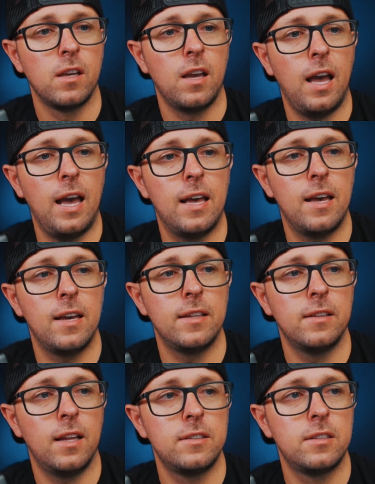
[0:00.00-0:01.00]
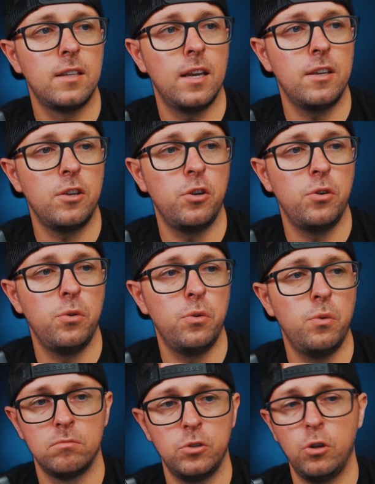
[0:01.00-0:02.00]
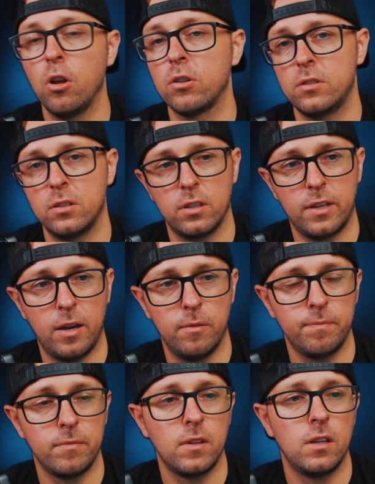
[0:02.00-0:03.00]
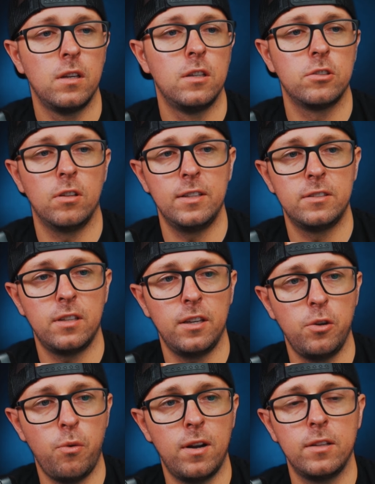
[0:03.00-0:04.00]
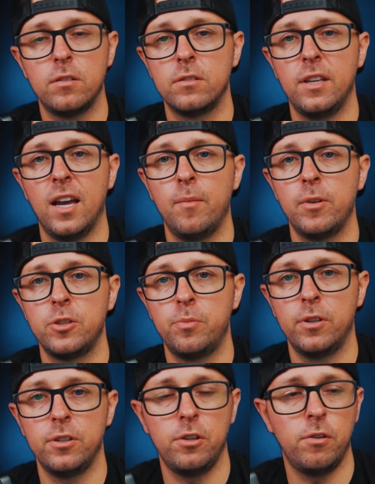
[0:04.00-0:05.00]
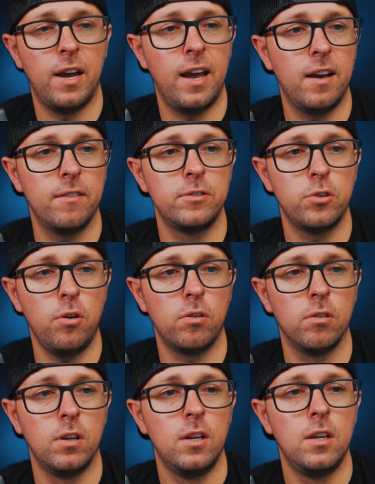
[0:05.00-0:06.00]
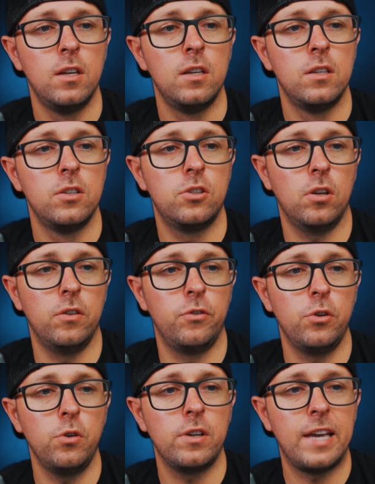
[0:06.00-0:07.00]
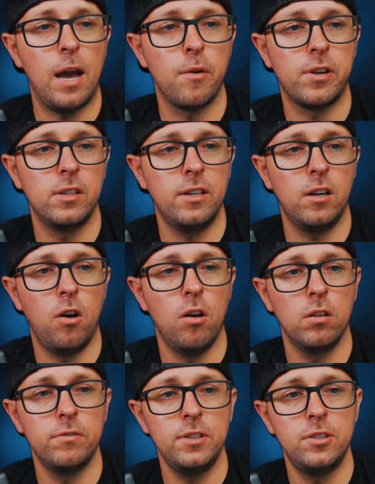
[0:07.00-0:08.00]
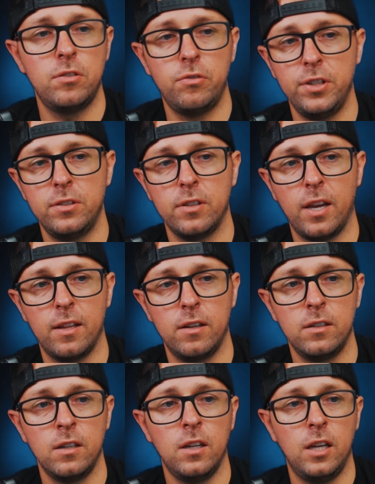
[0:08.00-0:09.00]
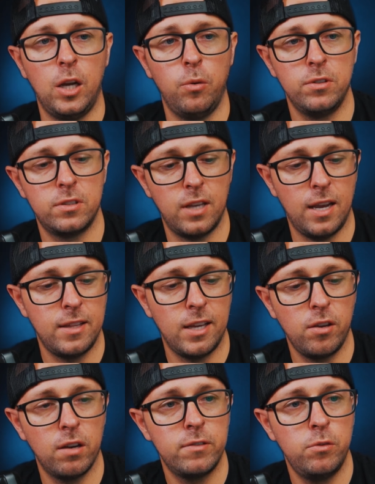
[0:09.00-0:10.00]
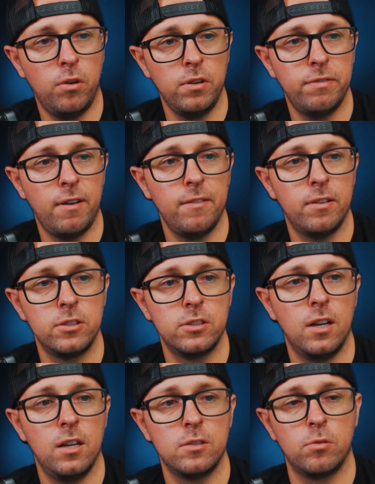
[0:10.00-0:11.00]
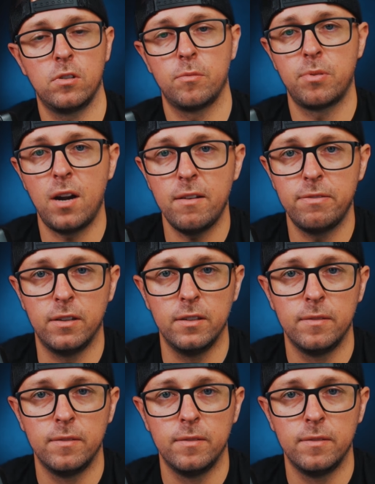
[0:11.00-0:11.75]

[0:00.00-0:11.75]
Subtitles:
and let's say you lost this account. So let's say you wanted to see how much money you have total. So if you calculate all of these 3 together, it would say that you have $2,500 worth of profit,